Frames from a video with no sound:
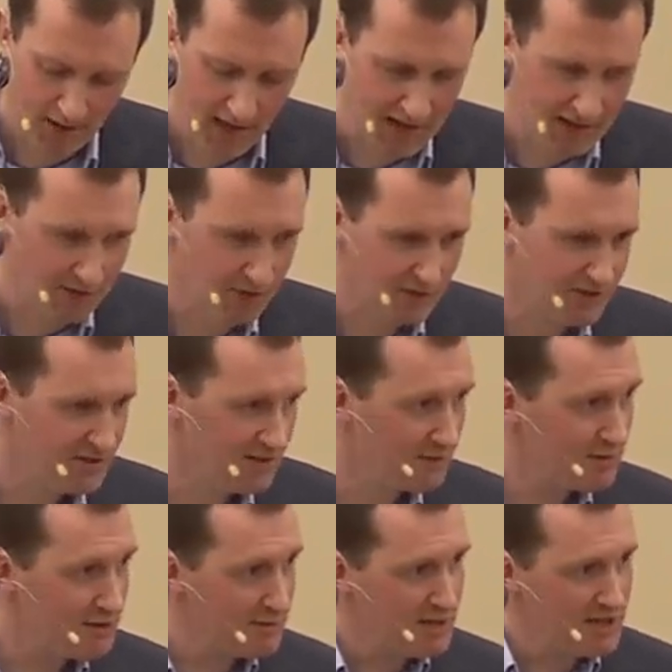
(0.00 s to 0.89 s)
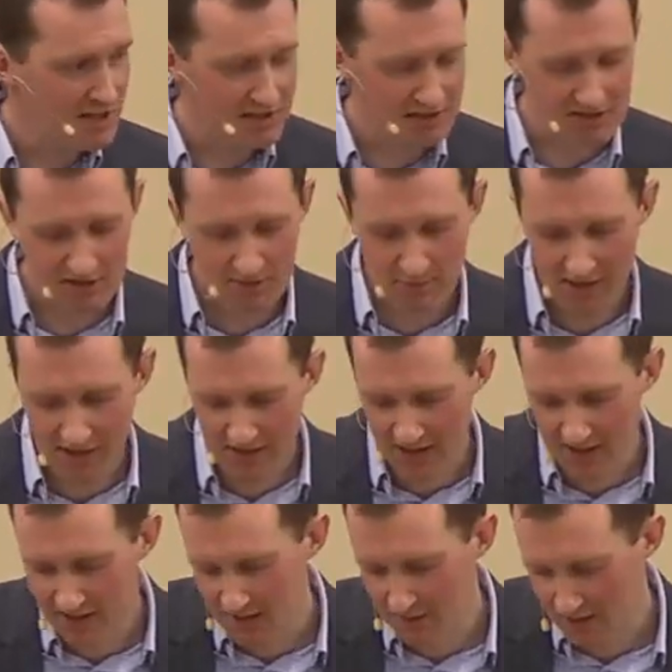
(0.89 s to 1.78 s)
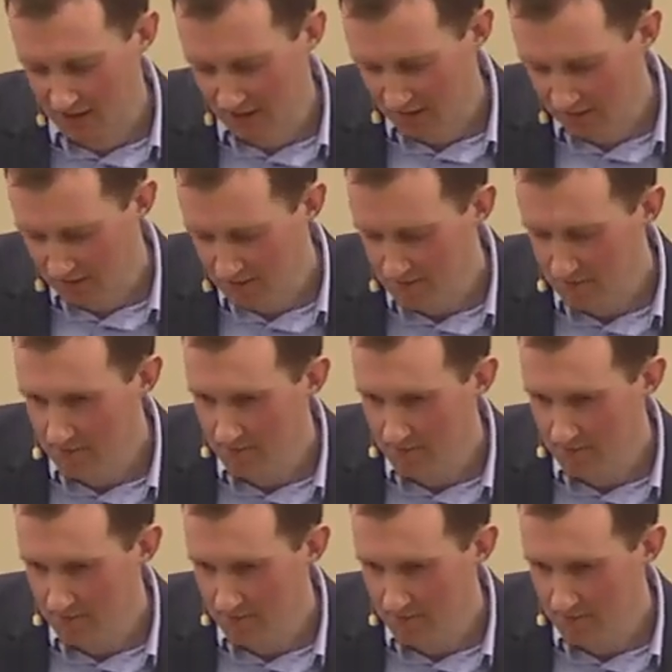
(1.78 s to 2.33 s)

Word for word: And God is never diminished by that giving